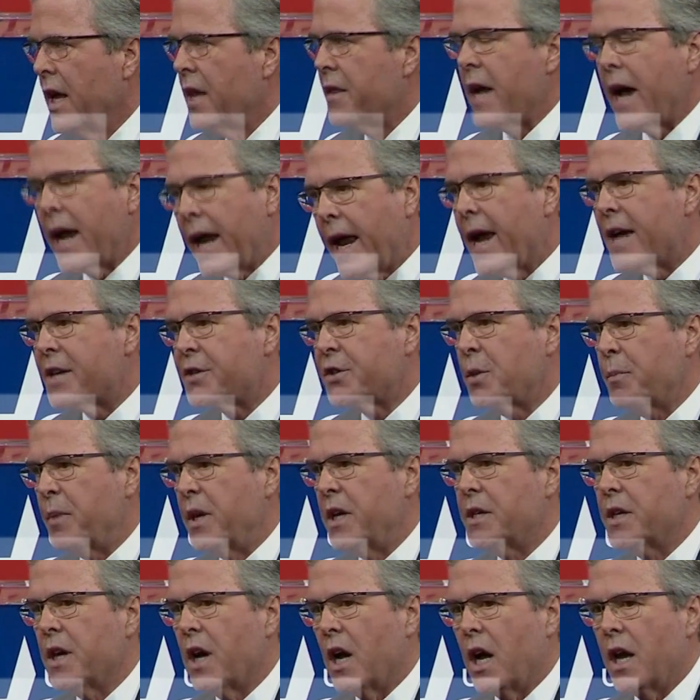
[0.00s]
that has to
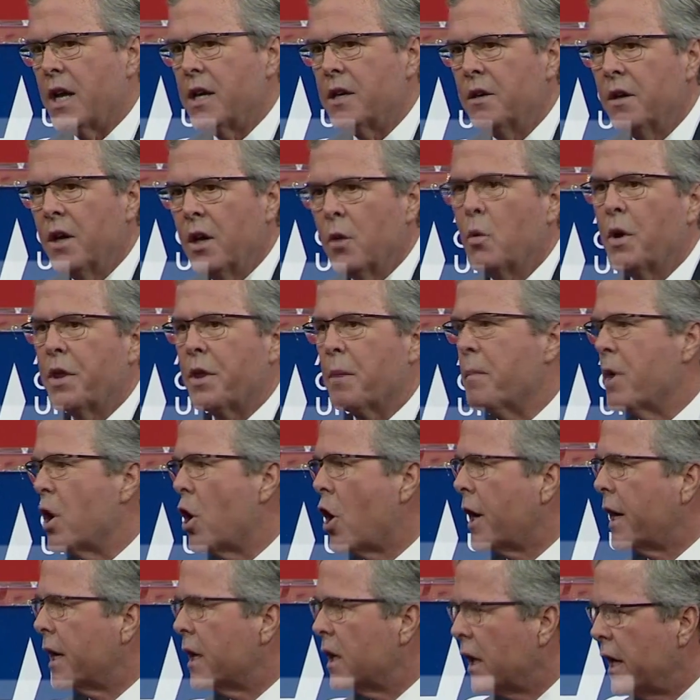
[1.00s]
be done with
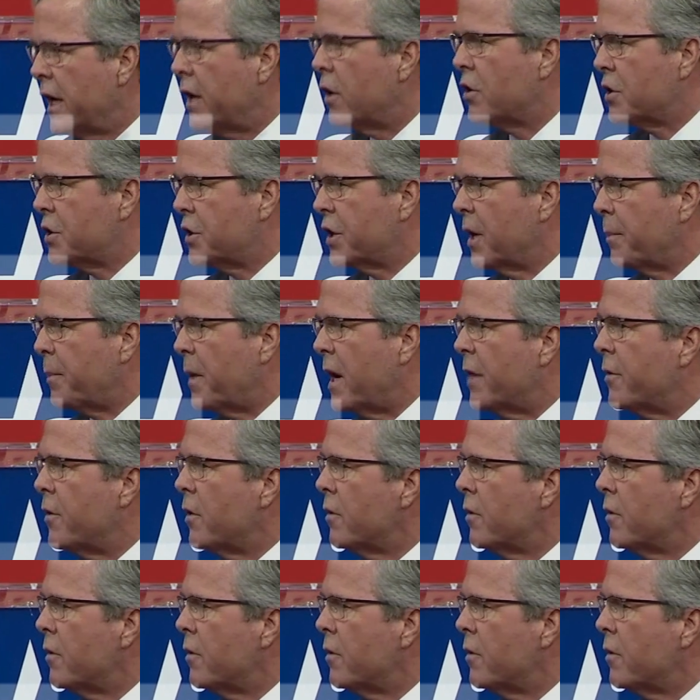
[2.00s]
American leadership.